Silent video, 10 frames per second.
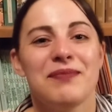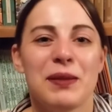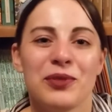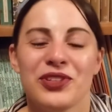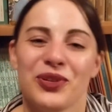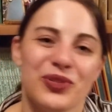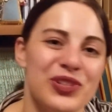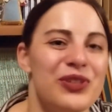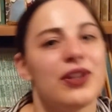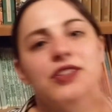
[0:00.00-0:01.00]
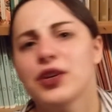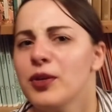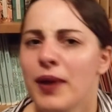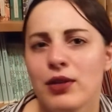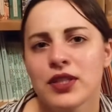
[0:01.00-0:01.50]
people to not do. Like, don't
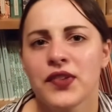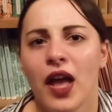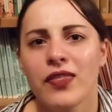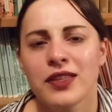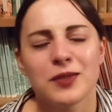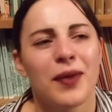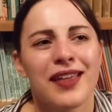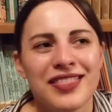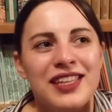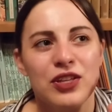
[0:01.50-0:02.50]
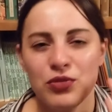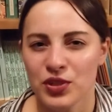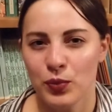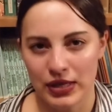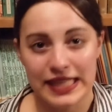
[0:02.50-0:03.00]
compare yourself to others, but I think you
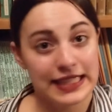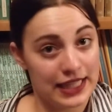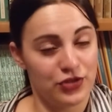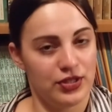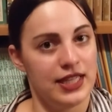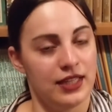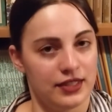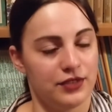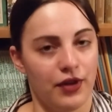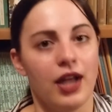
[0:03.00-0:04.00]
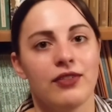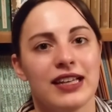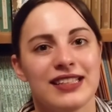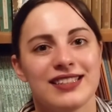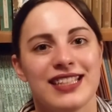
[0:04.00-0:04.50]
just will. It's literally a
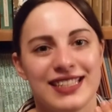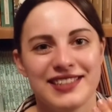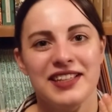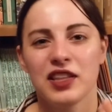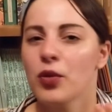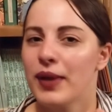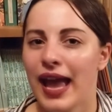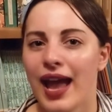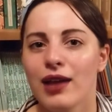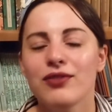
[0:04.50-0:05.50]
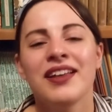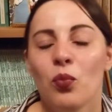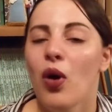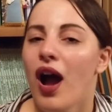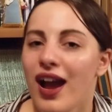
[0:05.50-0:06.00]
survivalist instinct that we have.
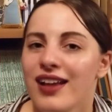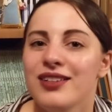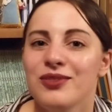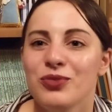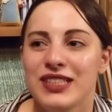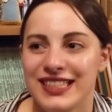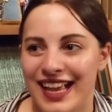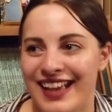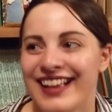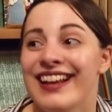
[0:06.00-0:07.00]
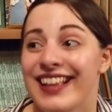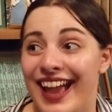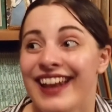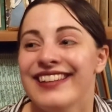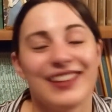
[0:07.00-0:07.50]
What I would say, and
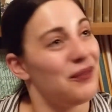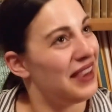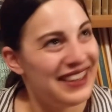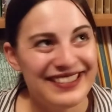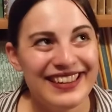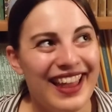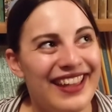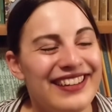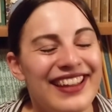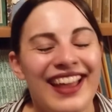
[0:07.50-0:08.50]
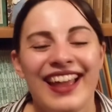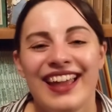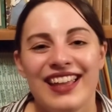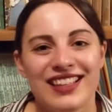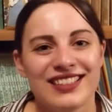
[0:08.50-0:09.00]
again, something I need to learn,
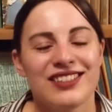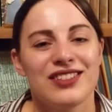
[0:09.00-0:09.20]
is